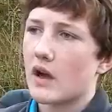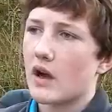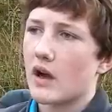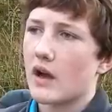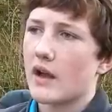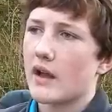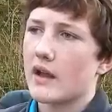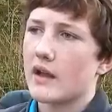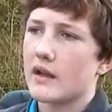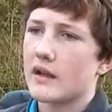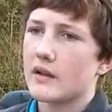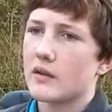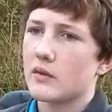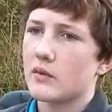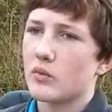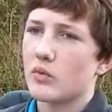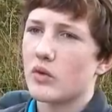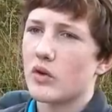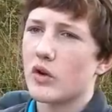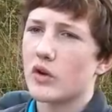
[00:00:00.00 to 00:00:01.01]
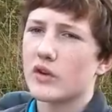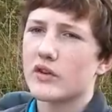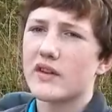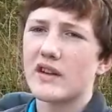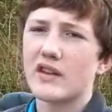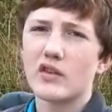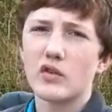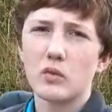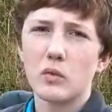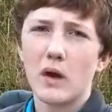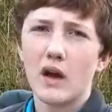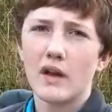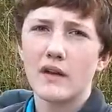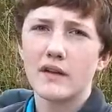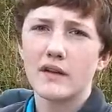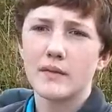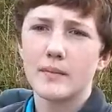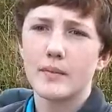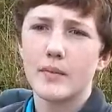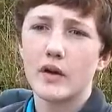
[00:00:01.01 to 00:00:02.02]
I hooked into
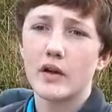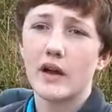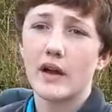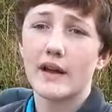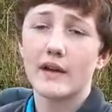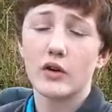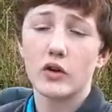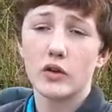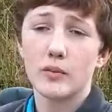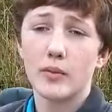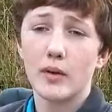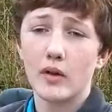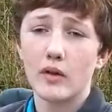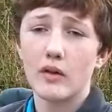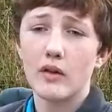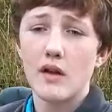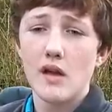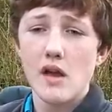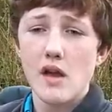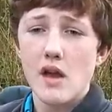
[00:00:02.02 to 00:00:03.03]
one, but I had a hook pull,